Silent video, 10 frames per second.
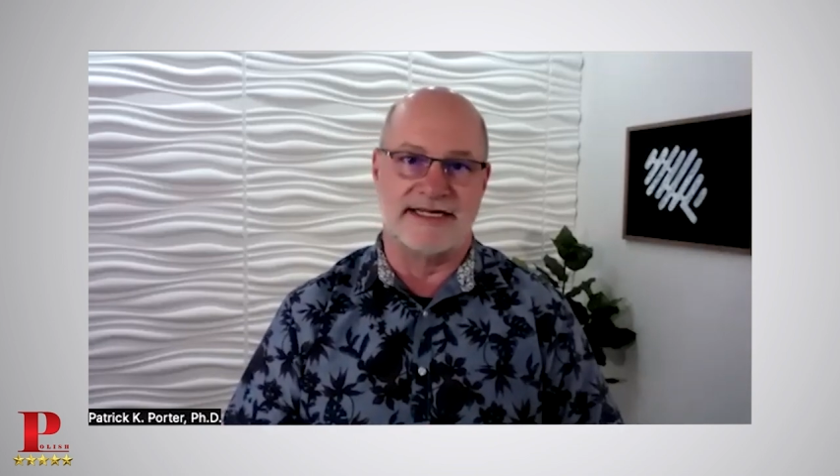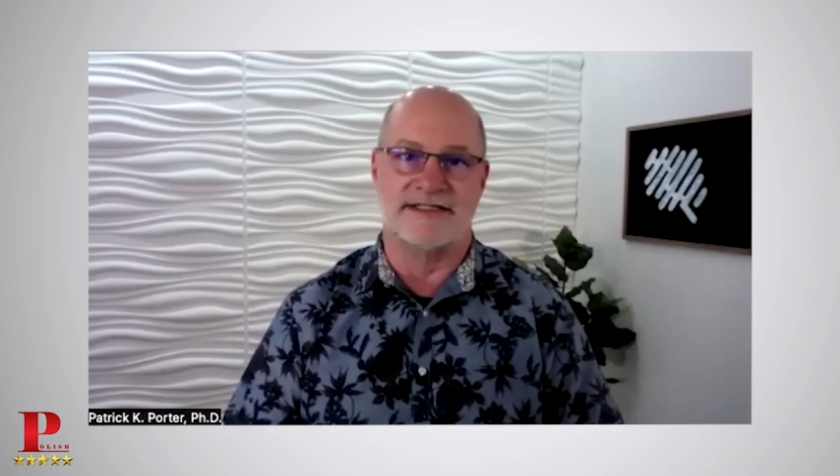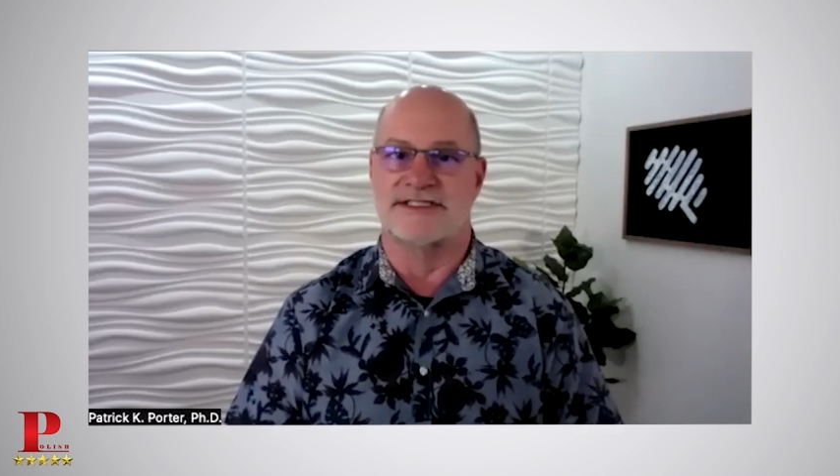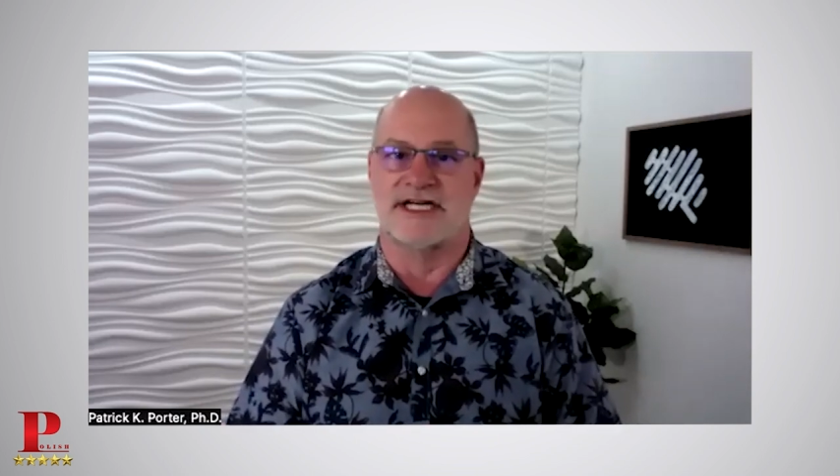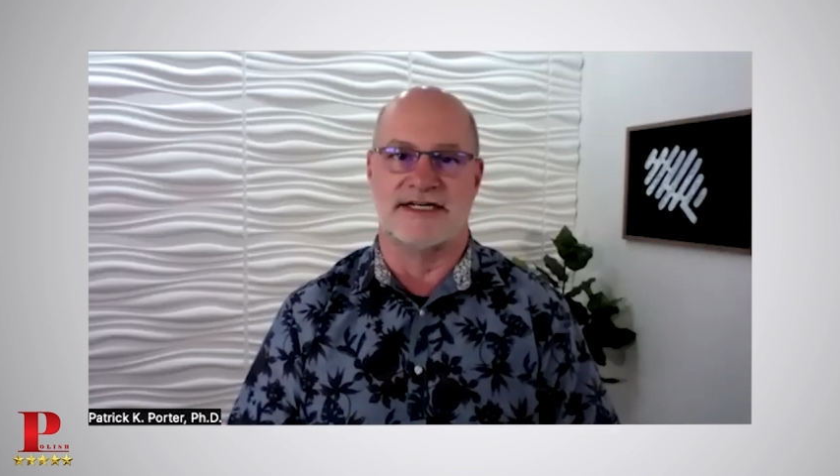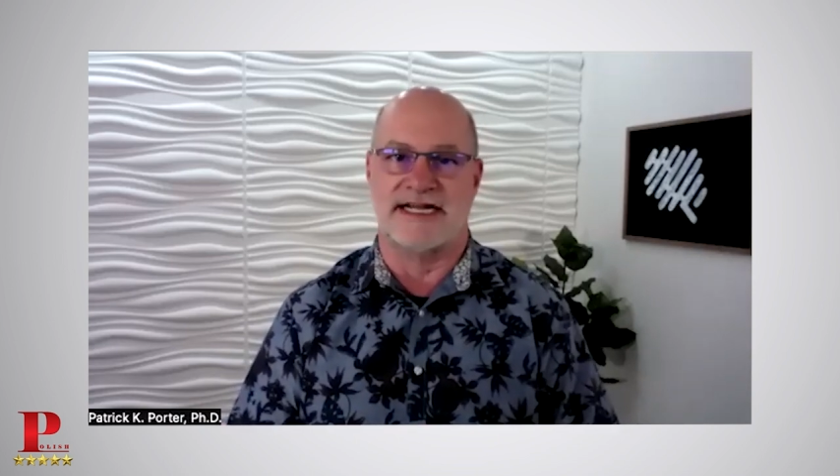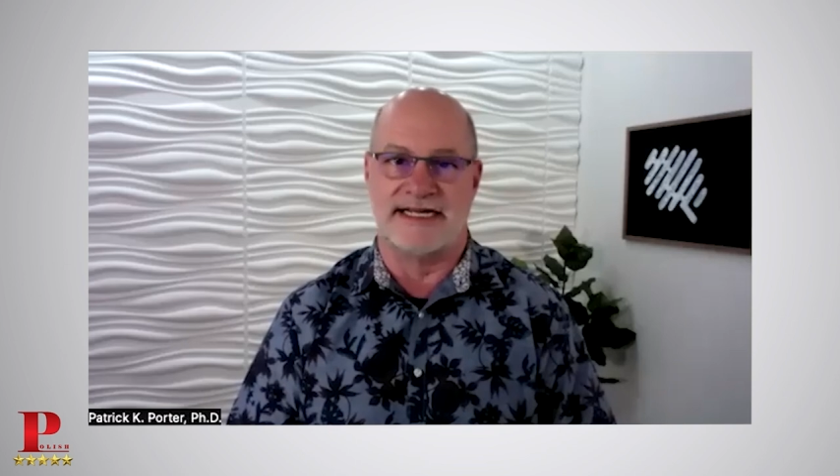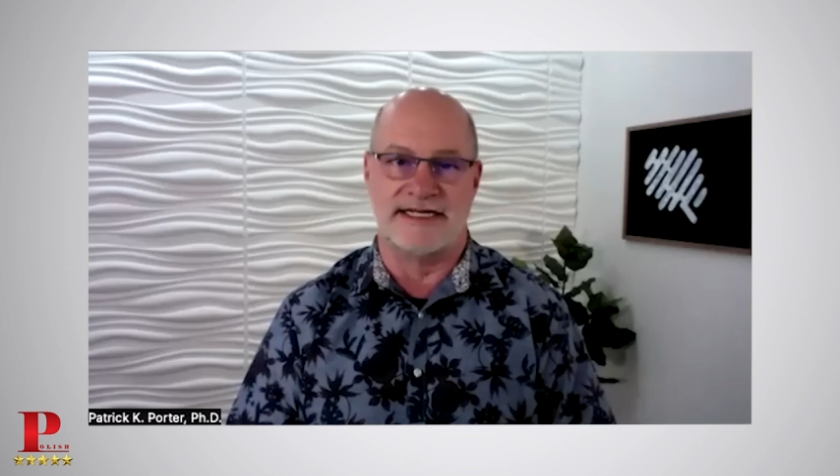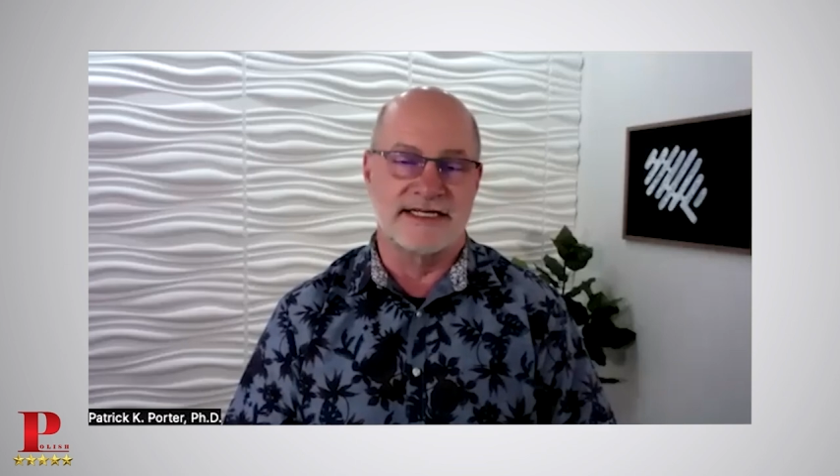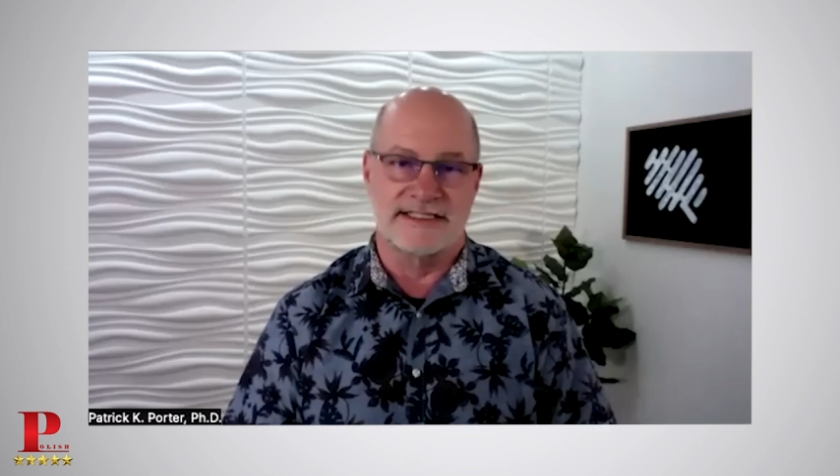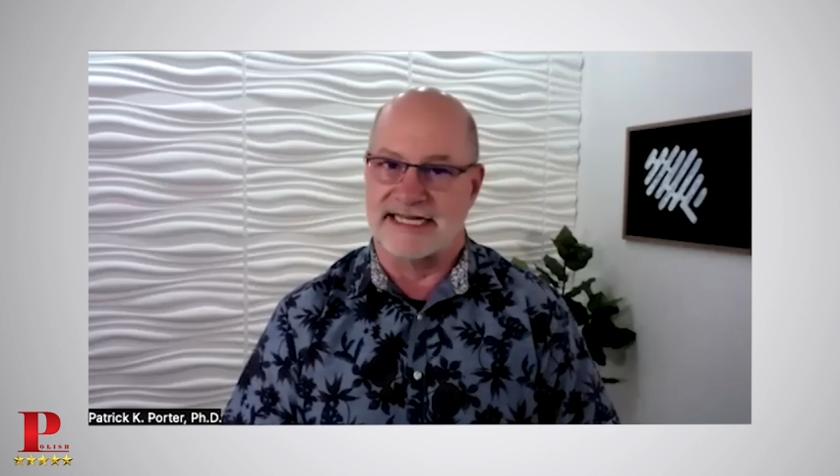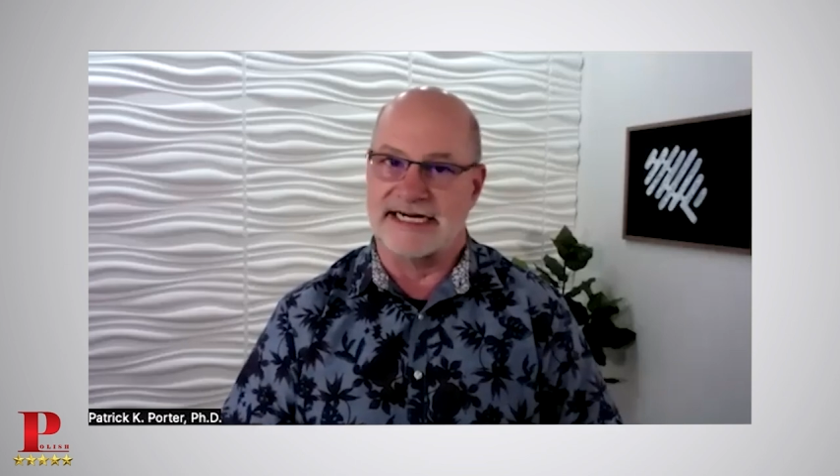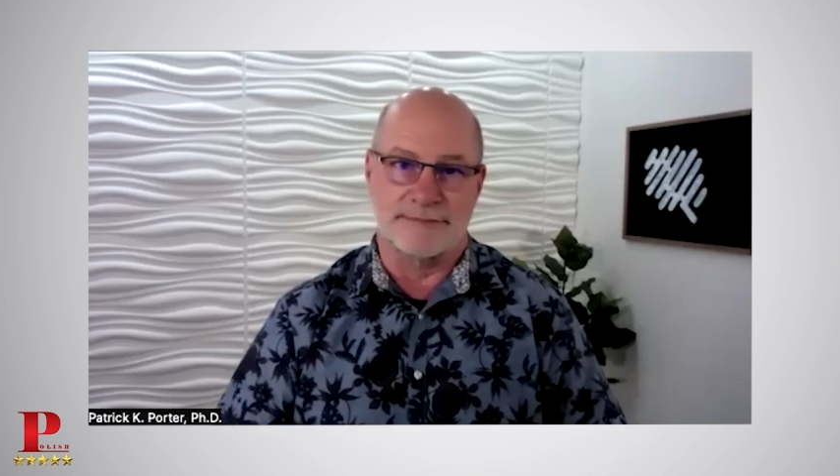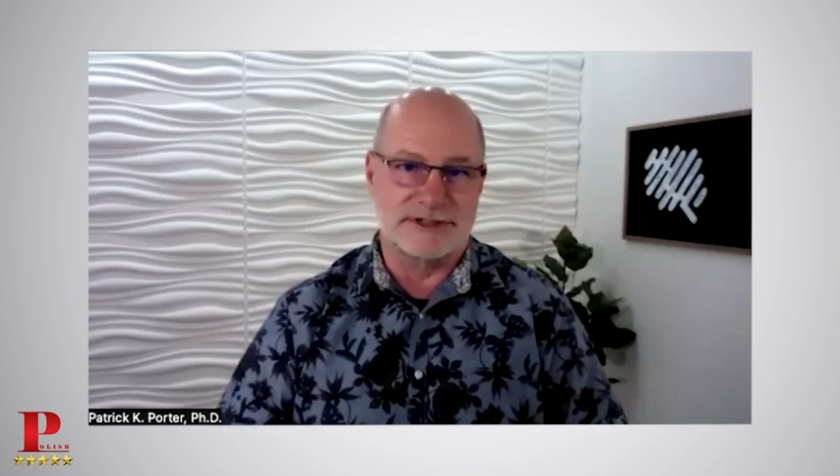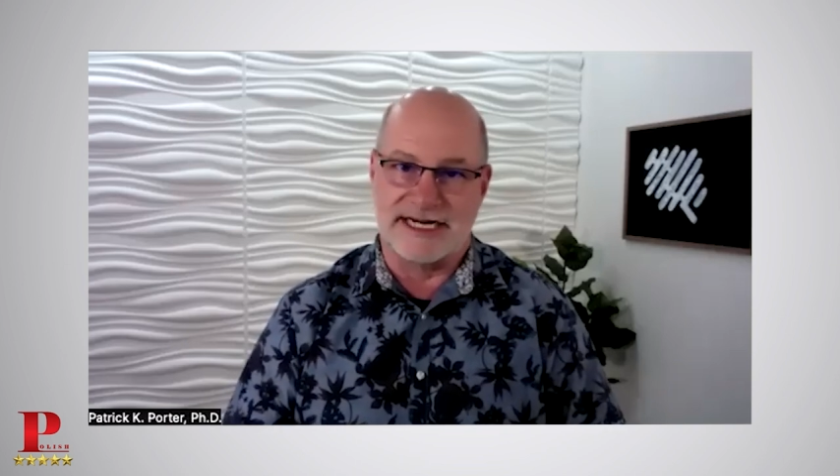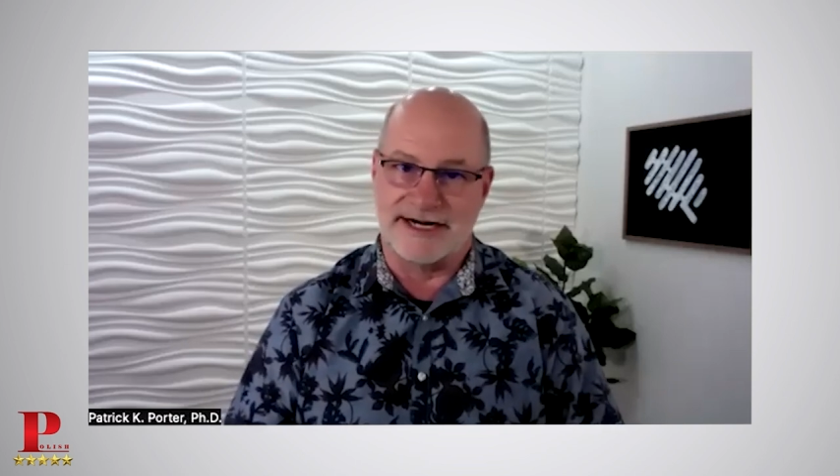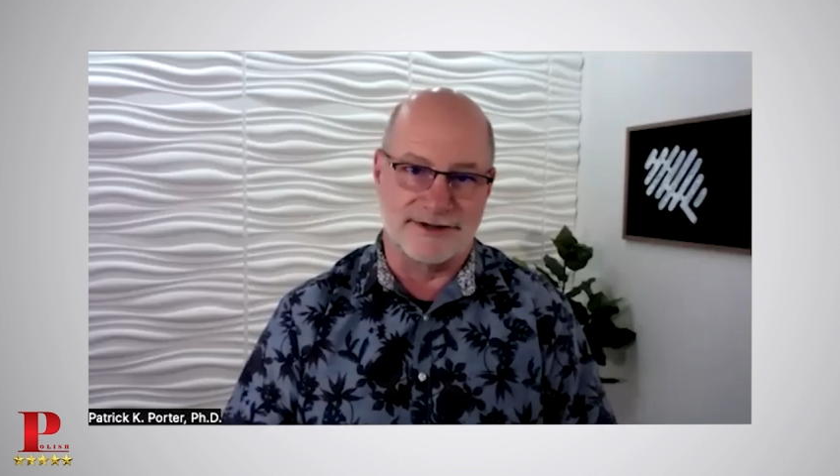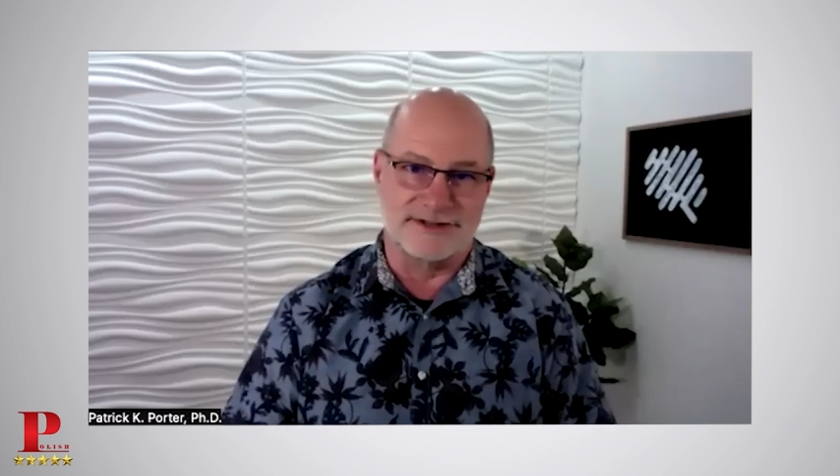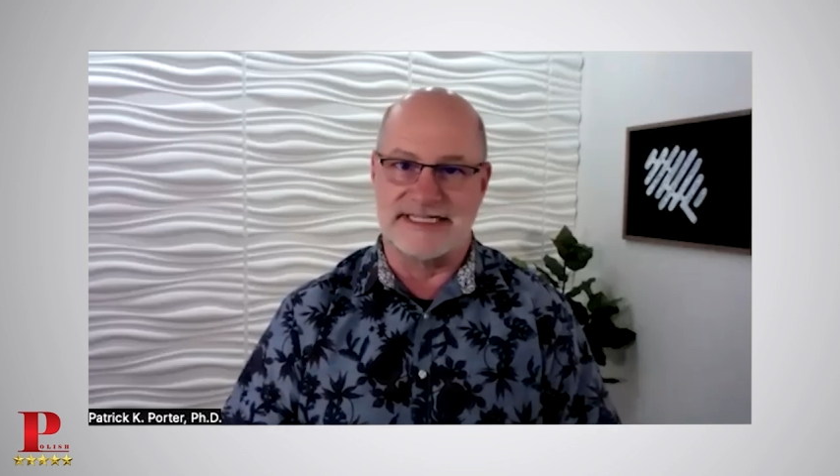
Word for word: and Sunday, setting up chairs.